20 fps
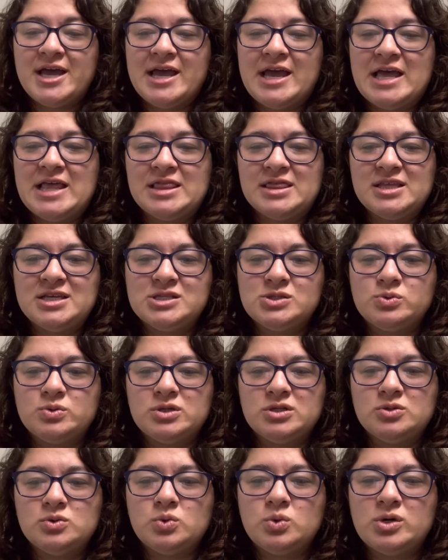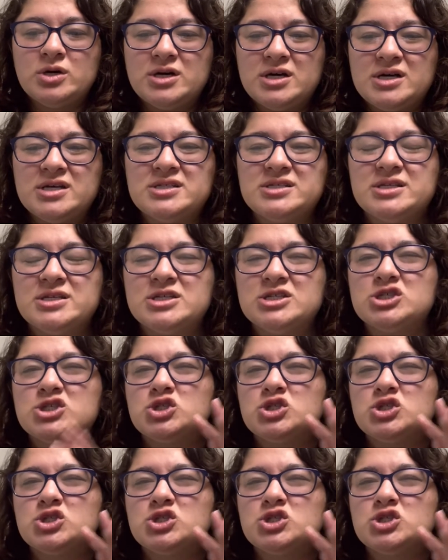and this one was a